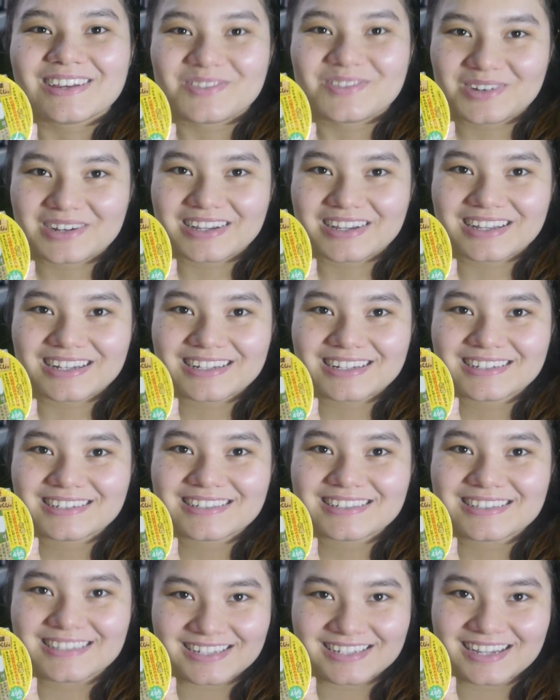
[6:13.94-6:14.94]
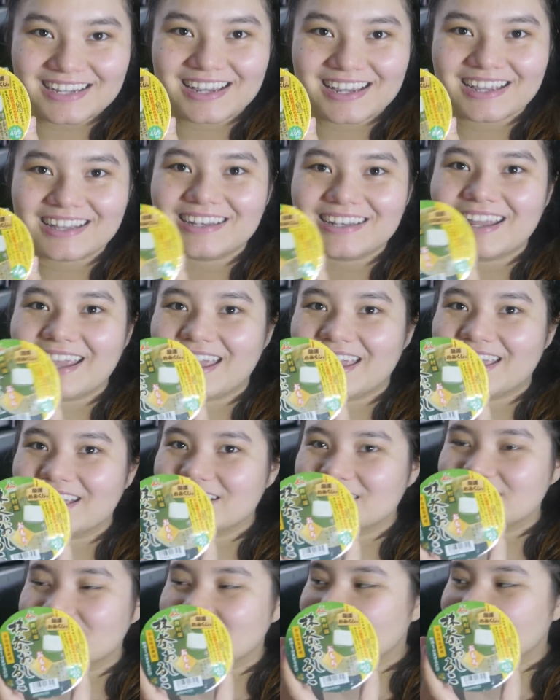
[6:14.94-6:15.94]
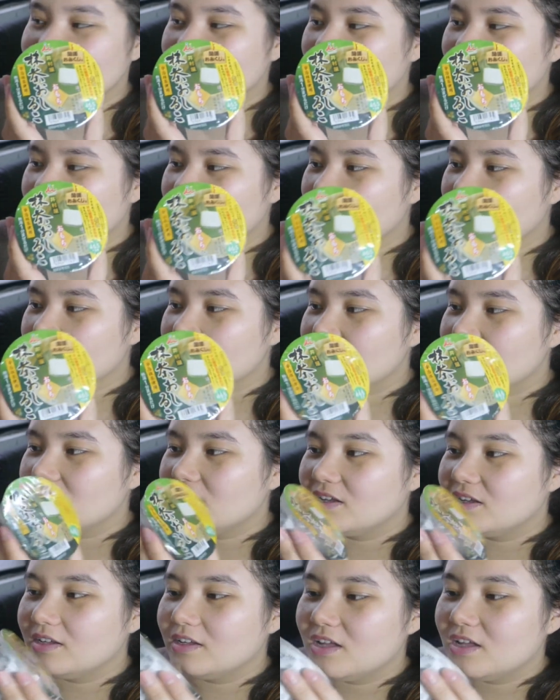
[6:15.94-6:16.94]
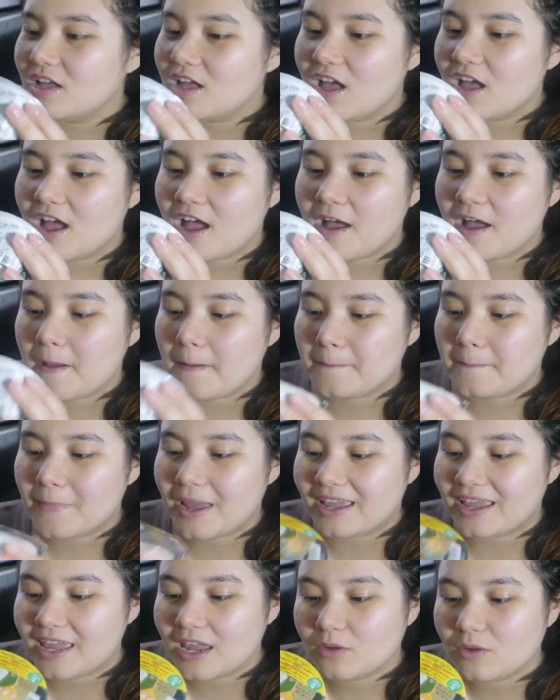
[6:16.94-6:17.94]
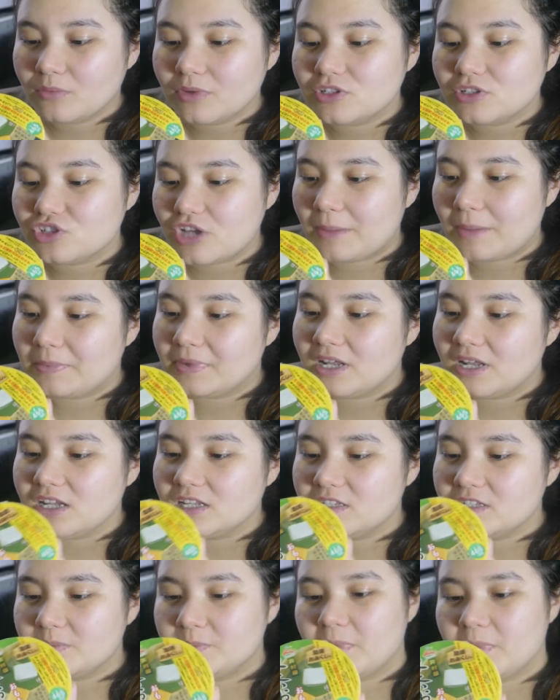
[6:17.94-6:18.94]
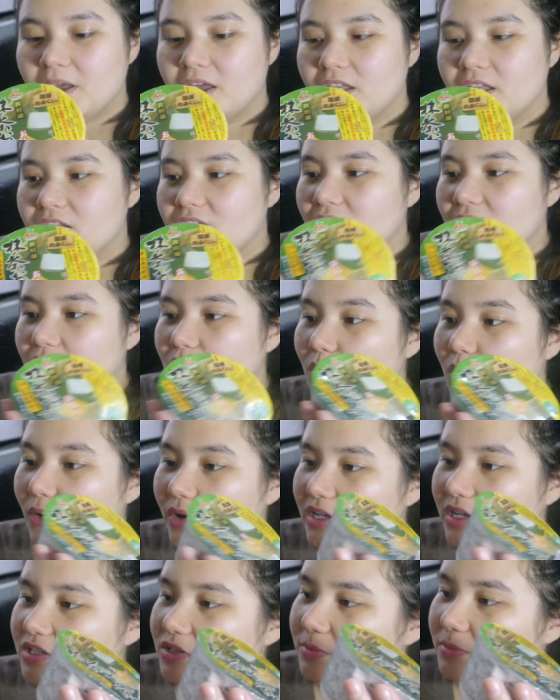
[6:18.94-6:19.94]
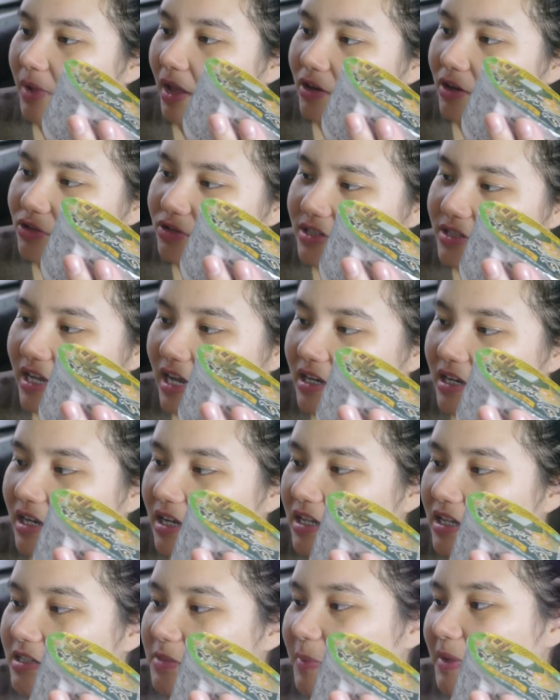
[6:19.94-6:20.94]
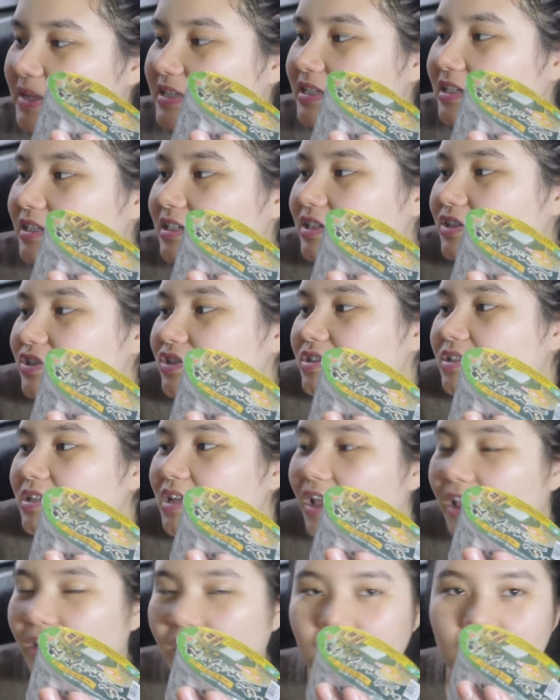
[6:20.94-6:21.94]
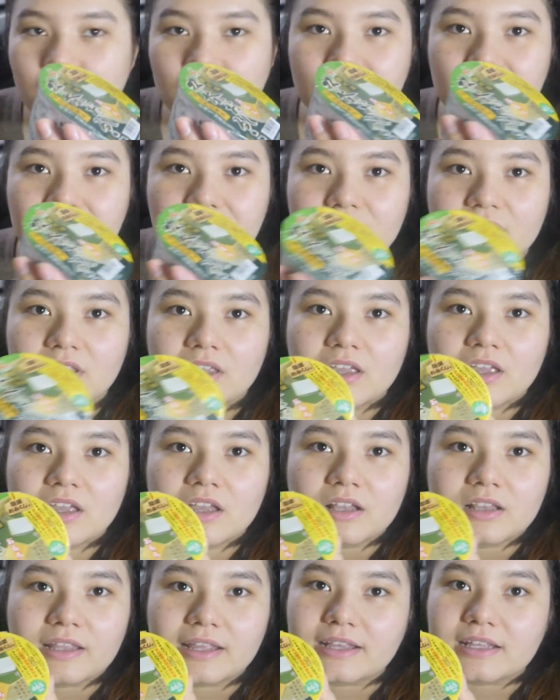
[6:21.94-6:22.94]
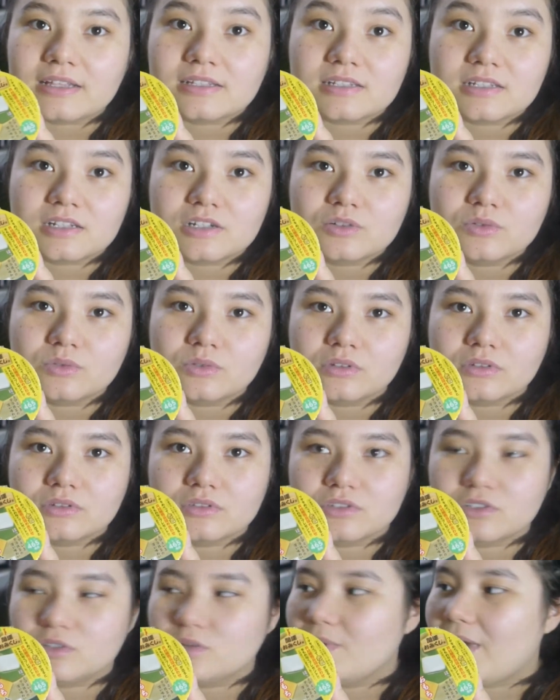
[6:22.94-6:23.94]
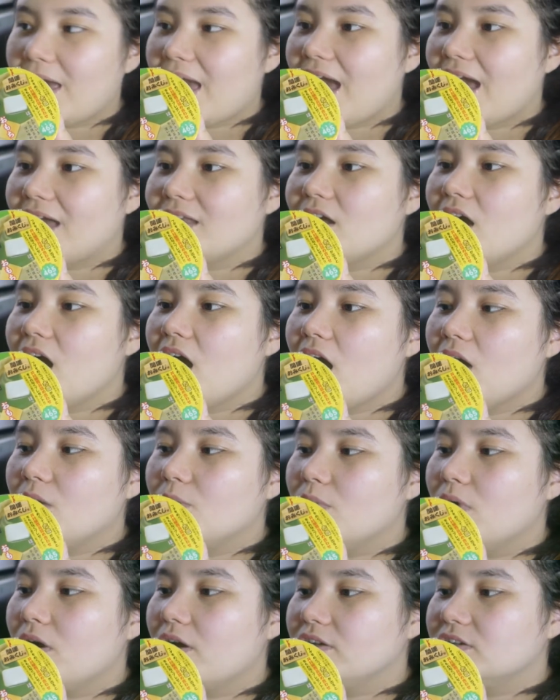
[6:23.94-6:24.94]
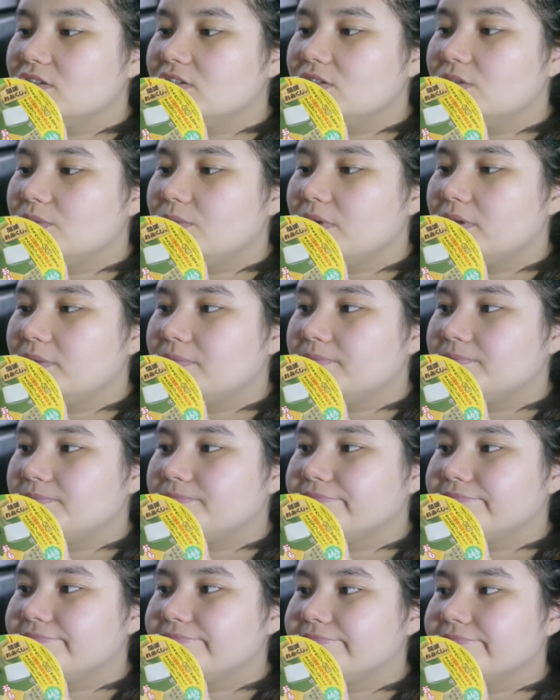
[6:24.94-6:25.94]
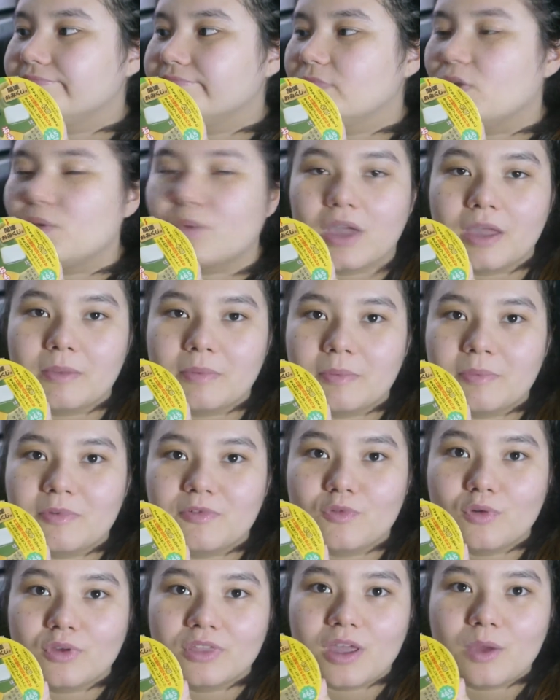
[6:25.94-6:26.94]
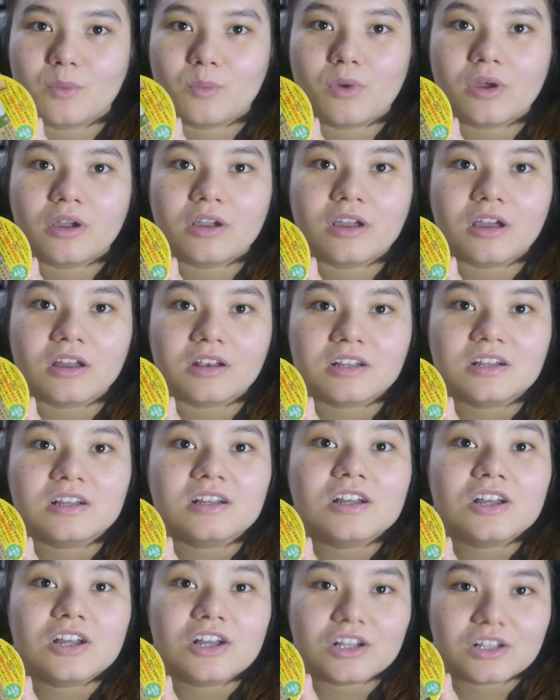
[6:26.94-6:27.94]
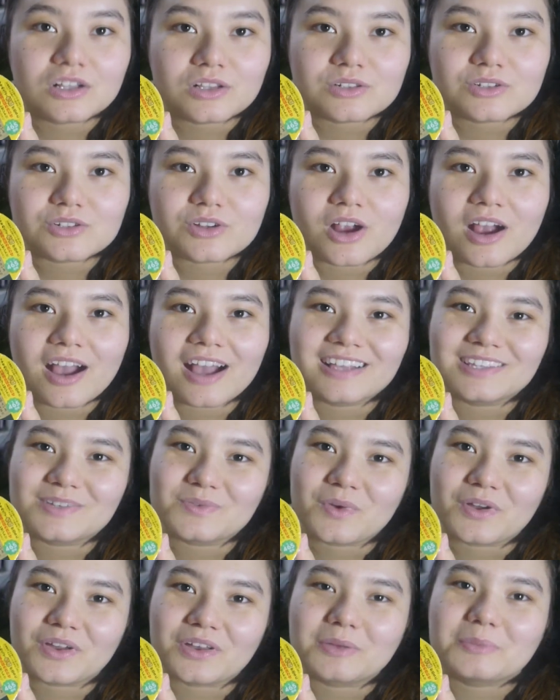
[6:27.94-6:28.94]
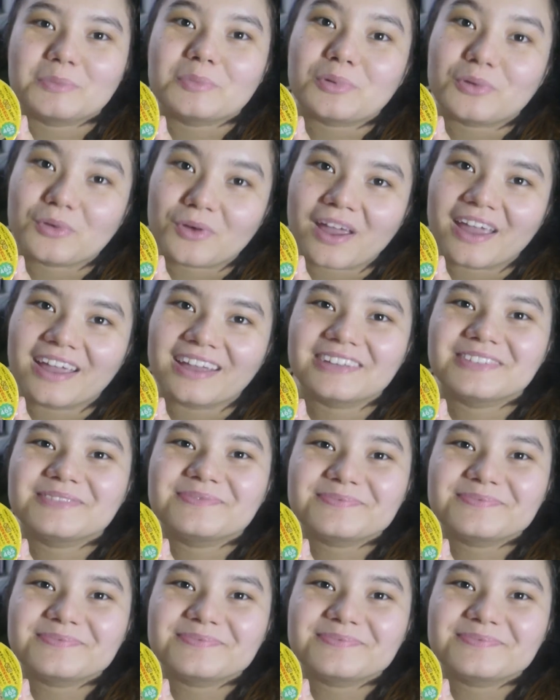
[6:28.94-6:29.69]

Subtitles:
we're gonna dig in, and we're gonna, I can't read Japanese, but according to my understanding, it's basically just like instant noodles. You add hot water to it. Okay, but before that, we're gonna close our eyes and we're gonna pray.